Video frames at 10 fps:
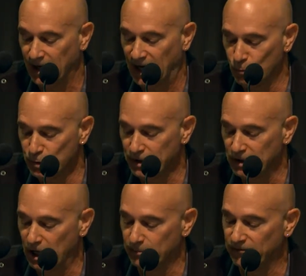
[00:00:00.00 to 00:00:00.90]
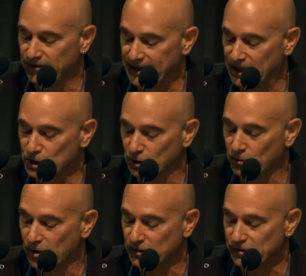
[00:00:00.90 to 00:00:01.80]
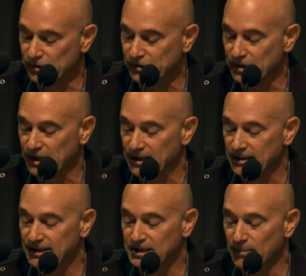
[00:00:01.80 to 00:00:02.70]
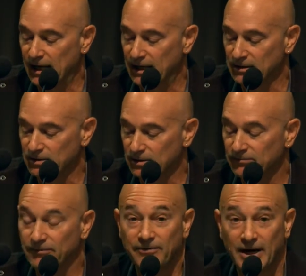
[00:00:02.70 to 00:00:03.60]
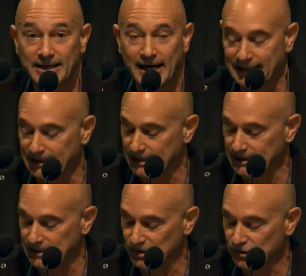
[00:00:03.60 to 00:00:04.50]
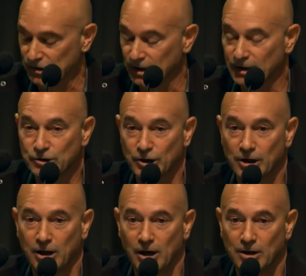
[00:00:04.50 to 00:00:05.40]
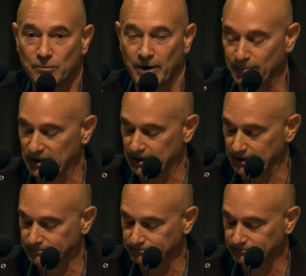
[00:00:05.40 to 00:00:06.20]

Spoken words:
And with the global financial crisis, the demand for fine art like his declined rapidly.